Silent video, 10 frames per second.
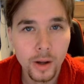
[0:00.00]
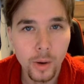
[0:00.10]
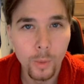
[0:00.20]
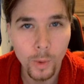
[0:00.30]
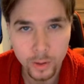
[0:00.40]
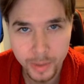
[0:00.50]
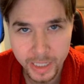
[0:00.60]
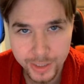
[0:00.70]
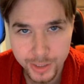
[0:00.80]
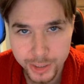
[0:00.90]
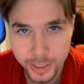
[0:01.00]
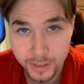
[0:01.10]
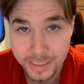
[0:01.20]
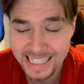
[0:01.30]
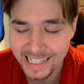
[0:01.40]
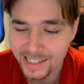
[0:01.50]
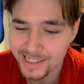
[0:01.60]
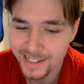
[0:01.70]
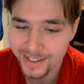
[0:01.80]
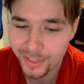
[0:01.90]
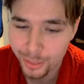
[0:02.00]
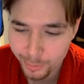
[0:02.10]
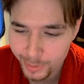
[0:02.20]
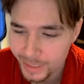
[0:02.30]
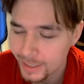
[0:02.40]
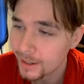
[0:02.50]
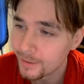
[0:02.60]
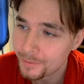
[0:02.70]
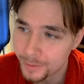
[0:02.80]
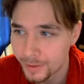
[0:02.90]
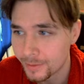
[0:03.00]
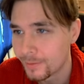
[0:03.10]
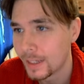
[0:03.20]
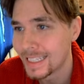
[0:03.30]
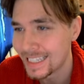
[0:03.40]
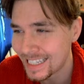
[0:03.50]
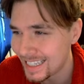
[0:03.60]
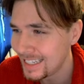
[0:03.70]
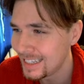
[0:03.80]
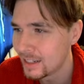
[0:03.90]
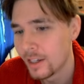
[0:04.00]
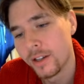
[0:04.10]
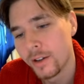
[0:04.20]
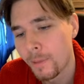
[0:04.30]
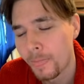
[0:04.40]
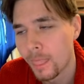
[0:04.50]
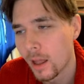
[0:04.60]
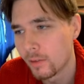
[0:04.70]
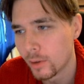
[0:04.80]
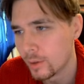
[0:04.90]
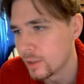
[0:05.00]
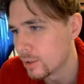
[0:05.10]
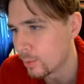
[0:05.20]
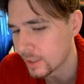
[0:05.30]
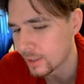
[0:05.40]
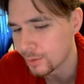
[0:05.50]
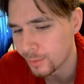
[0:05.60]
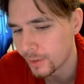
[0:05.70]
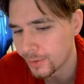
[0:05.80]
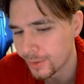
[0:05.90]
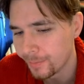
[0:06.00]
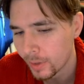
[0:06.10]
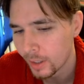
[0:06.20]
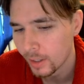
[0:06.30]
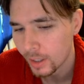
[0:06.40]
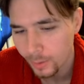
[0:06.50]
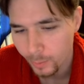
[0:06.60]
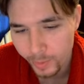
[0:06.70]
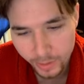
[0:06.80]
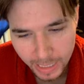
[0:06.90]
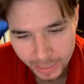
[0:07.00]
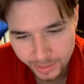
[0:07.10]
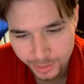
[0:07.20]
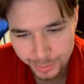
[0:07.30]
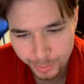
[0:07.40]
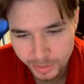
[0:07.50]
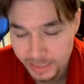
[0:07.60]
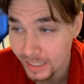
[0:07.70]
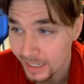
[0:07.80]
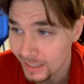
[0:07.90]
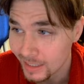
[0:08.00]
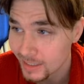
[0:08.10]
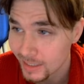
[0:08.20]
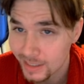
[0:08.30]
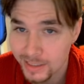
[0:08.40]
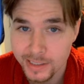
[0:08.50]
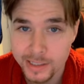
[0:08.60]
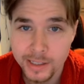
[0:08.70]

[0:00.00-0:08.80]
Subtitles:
Welcome back to the channel. Today is day 315 of a road to 2200. We are at 2086.